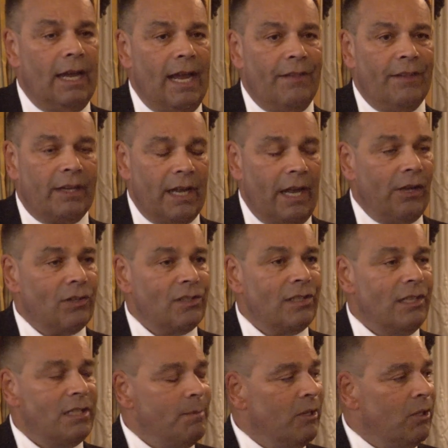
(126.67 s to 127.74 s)
and the chaos
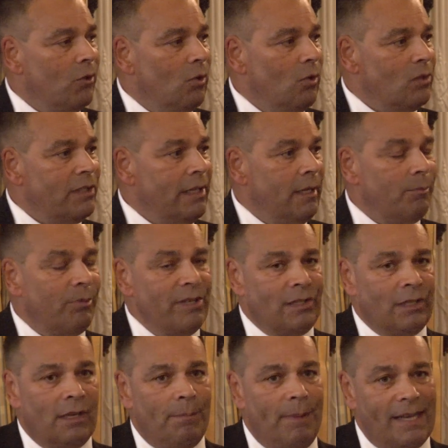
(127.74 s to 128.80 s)
that has been caused in the
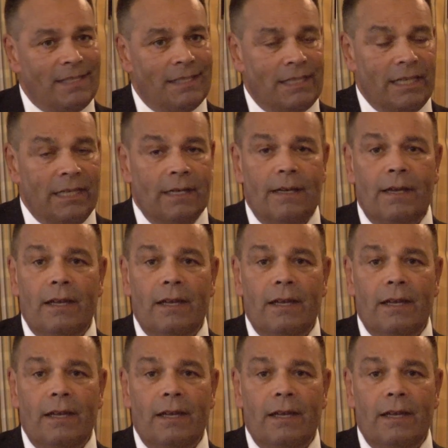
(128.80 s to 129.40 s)
prison capacity